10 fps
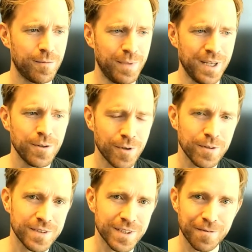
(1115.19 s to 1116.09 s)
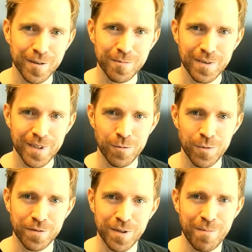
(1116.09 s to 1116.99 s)
big roles in the film, like
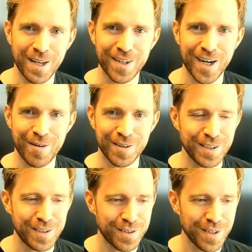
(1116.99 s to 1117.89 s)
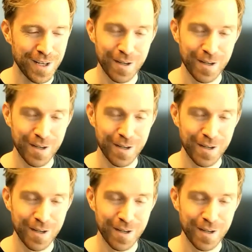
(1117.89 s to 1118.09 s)
one of the main characters,